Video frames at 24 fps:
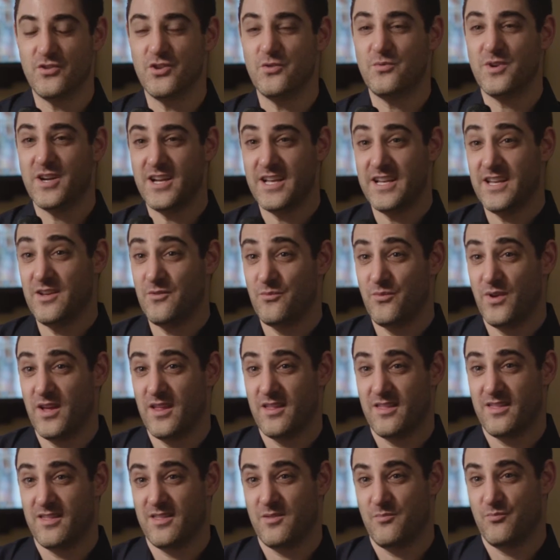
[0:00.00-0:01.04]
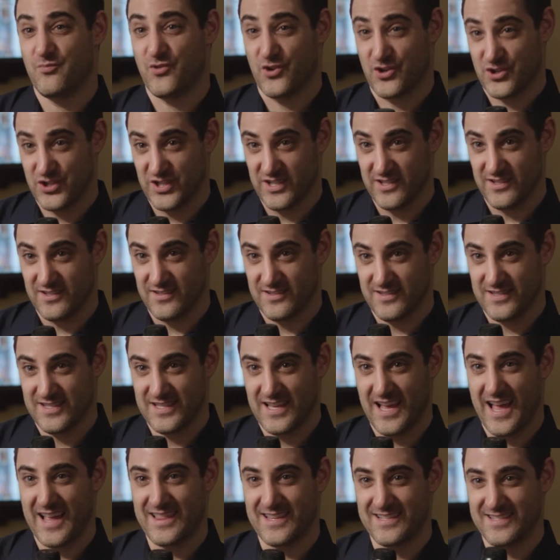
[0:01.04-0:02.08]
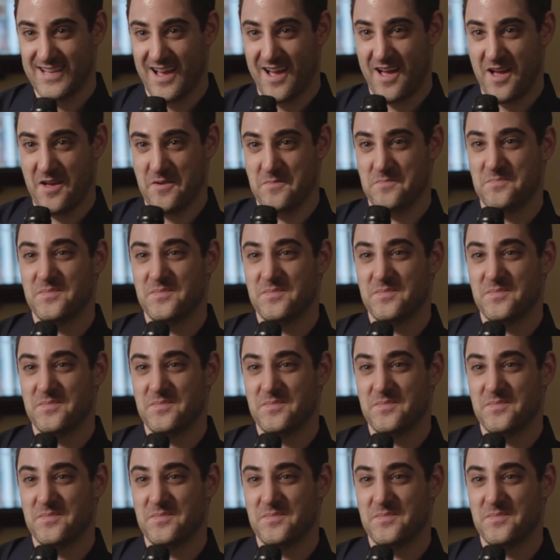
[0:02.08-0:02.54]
you were in it with Brooke Shields at the time.